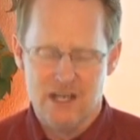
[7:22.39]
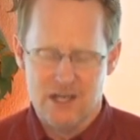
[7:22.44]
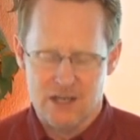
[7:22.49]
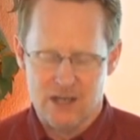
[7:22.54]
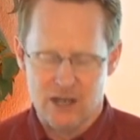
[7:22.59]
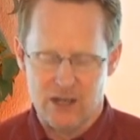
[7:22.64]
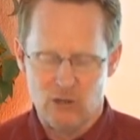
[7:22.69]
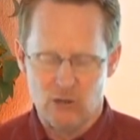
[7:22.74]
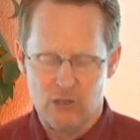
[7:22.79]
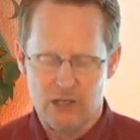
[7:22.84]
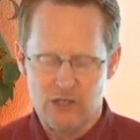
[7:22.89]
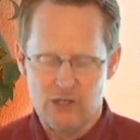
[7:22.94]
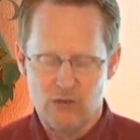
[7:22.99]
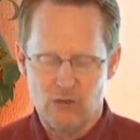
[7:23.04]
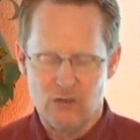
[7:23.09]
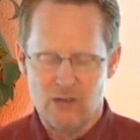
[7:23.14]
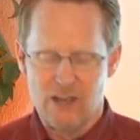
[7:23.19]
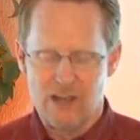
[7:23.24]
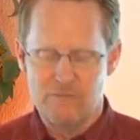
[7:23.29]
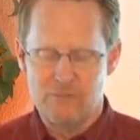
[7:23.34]
Not only in
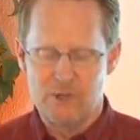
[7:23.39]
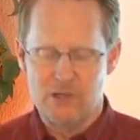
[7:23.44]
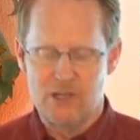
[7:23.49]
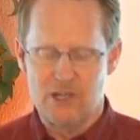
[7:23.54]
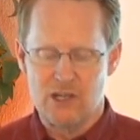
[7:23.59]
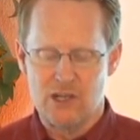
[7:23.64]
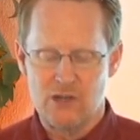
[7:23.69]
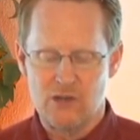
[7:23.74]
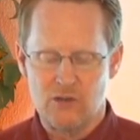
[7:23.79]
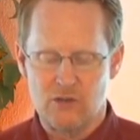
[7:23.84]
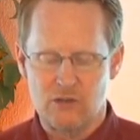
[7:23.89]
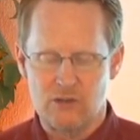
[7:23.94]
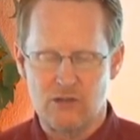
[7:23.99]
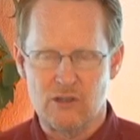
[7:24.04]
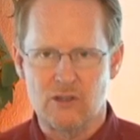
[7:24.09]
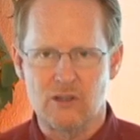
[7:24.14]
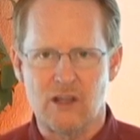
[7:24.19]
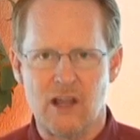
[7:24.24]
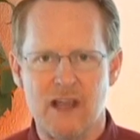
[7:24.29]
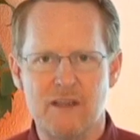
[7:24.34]
your life, but then in your,
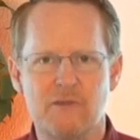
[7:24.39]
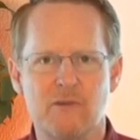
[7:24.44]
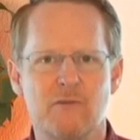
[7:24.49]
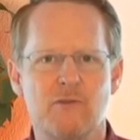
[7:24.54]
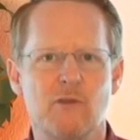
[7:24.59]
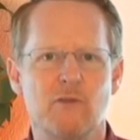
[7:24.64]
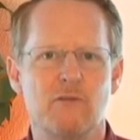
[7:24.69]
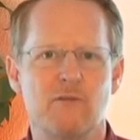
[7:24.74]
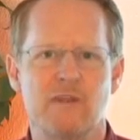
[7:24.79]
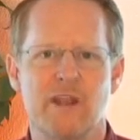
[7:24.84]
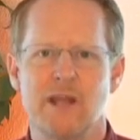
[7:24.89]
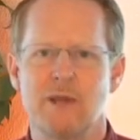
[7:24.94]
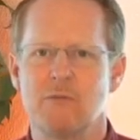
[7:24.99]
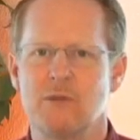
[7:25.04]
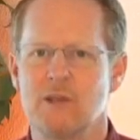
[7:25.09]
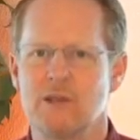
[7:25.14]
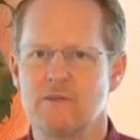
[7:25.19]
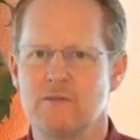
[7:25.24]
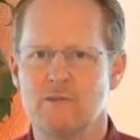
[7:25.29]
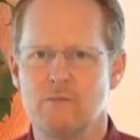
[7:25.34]
the life of your
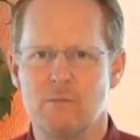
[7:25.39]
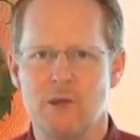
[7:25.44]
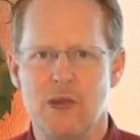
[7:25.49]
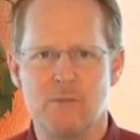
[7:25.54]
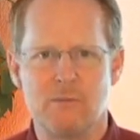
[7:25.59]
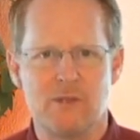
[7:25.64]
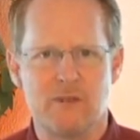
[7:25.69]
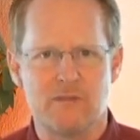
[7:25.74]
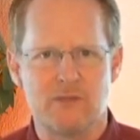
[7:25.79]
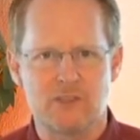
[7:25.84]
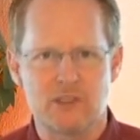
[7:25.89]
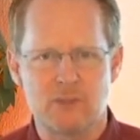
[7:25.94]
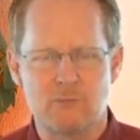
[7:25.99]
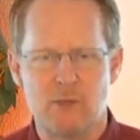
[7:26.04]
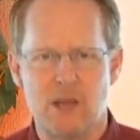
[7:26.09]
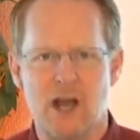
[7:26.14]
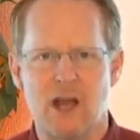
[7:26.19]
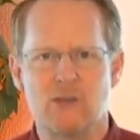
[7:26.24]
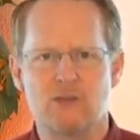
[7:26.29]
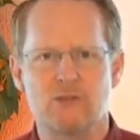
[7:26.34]
family. It might be of a
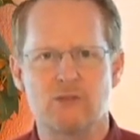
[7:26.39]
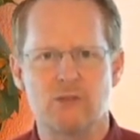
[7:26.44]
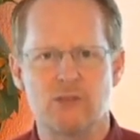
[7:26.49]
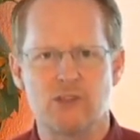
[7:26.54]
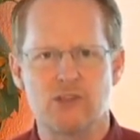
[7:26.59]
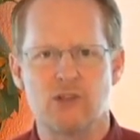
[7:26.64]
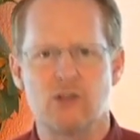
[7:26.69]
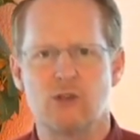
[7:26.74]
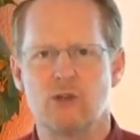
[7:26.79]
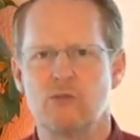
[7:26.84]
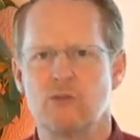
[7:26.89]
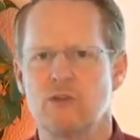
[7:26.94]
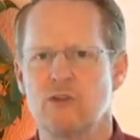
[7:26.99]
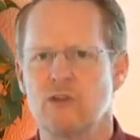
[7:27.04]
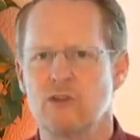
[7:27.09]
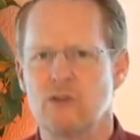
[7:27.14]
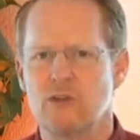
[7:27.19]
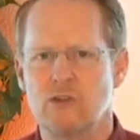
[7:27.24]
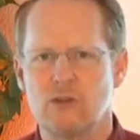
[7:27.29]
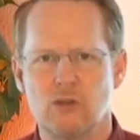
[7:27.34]
spouse or children
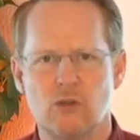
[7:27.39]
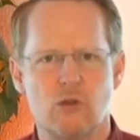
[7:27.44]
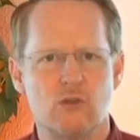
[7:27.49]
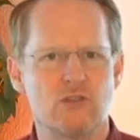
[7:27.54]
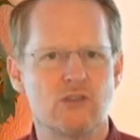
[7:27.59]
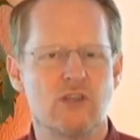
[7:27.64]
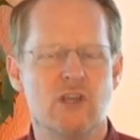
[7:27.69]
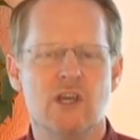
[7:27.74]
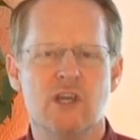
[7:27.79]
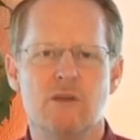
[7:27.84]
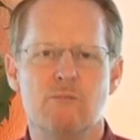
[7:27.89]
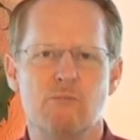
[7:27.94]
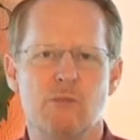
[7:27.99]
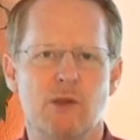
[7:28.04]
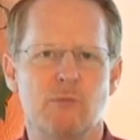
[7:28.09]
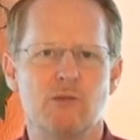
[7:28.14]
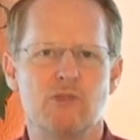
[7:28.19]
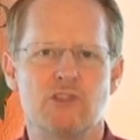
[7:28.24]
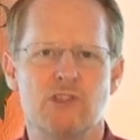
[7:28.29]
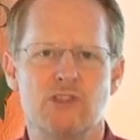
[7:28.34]
or close
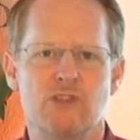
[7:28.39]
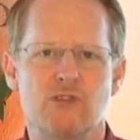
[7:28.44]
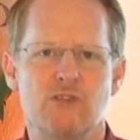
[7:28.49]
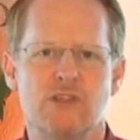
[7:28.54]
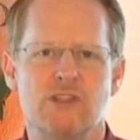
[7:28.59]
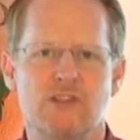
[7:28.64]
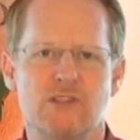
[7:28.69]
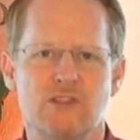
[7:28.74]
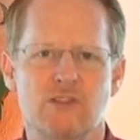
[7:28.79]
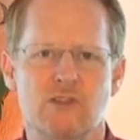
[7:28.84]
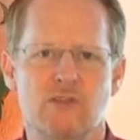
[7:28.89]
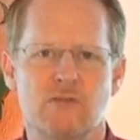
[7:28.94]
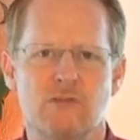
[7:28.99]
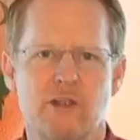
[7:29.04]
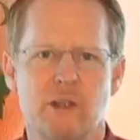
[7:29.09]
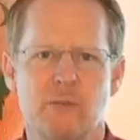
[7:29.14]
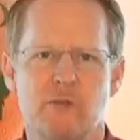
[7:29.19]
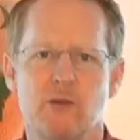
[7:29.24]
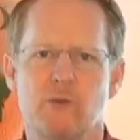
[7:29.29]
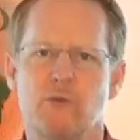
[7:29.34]
members that you consider
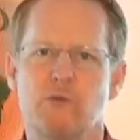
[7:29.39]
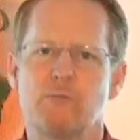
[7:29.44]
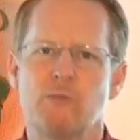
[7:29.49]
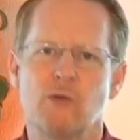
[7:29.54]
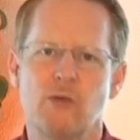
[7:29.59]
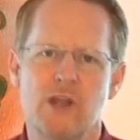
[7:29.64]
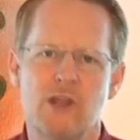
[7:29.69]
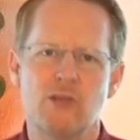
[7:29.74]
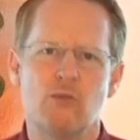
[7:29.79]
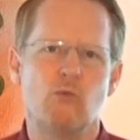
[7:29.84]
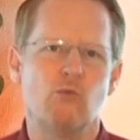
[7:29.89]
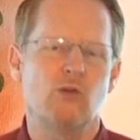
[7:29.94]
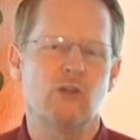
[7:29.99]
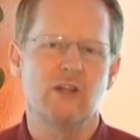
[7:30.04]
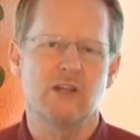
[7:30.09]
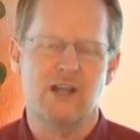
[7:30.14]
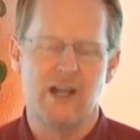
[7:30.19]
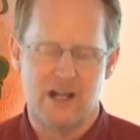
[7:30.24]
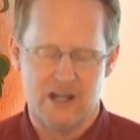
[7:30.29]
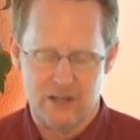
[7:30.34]
family. Pray the will
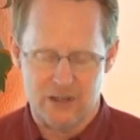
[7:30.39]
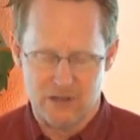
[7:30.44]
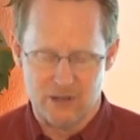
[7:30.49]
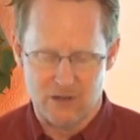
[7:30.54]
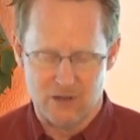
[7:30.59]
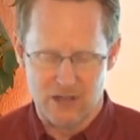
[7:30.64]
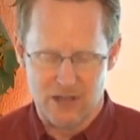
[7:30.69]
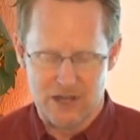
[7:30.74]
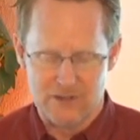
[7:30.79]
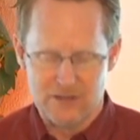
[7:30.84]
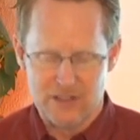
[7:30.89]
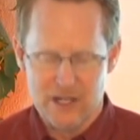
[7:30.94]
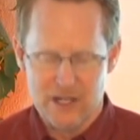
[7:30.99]
of God in their lives.